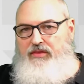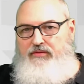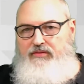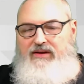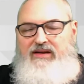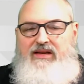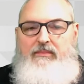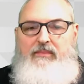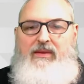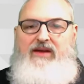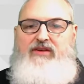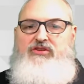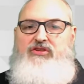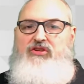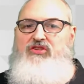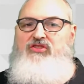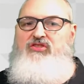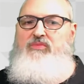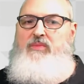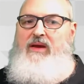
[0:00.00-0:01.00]

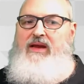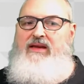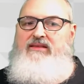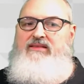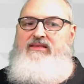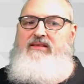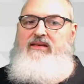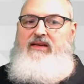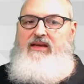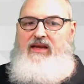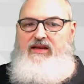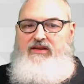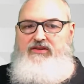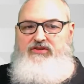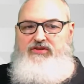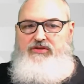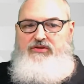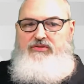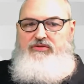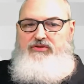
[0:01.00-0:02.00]
three-dimensional space
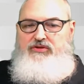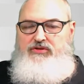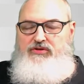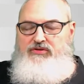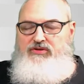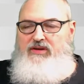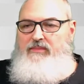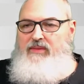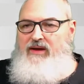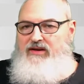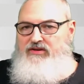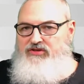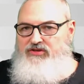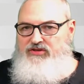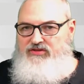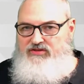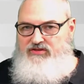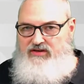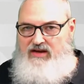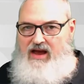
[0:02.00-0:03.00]
into two
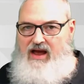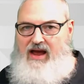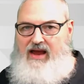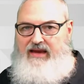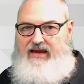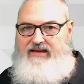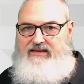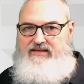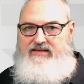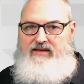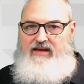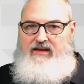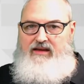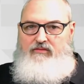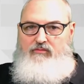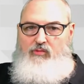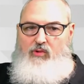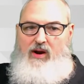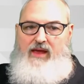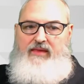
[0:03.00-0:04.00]
dimensions, height
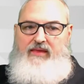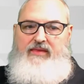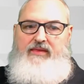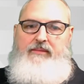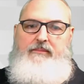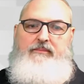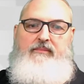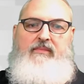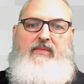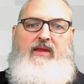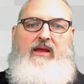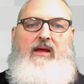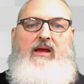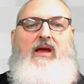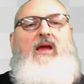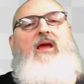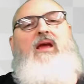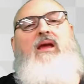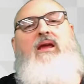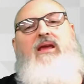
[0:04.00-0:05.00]
and width.
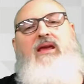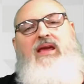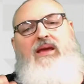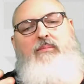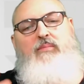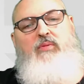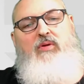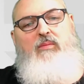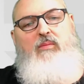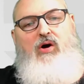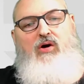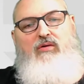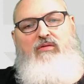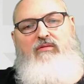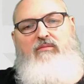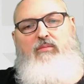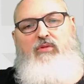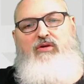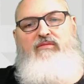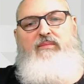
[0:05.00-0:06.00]
Keep your
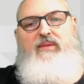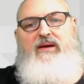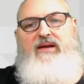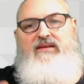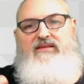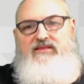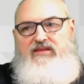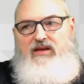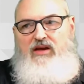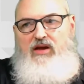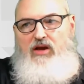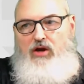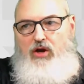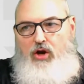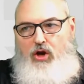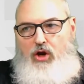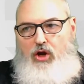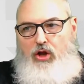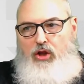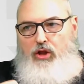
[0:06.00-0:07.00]
movements
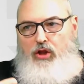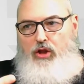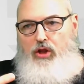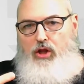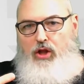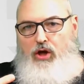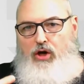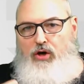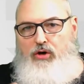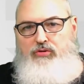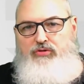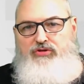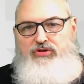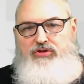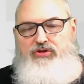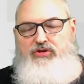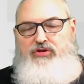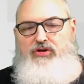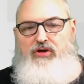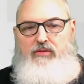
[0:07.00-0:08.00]
close
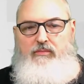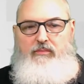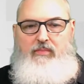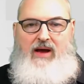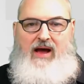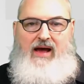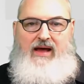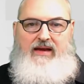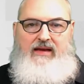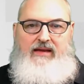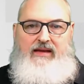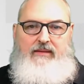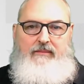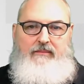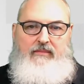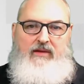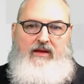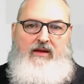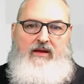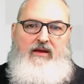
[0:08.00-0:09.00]
to your body
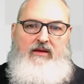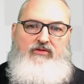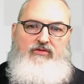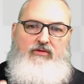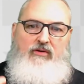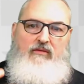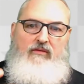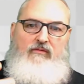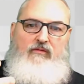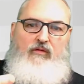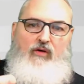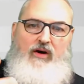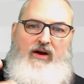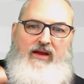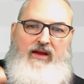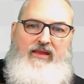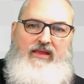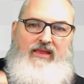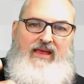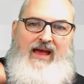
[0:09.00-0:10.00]
to
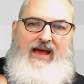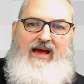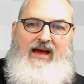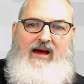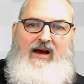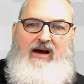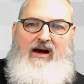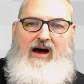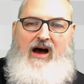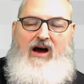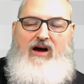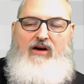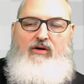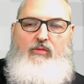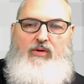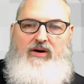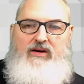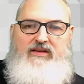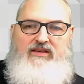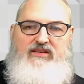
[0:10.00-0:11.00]
avoid that
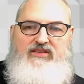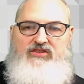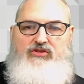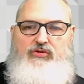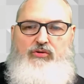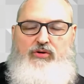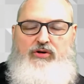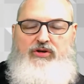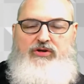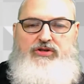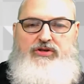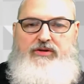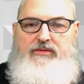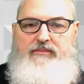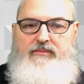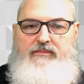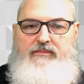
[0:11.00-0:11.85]
awkward distortion.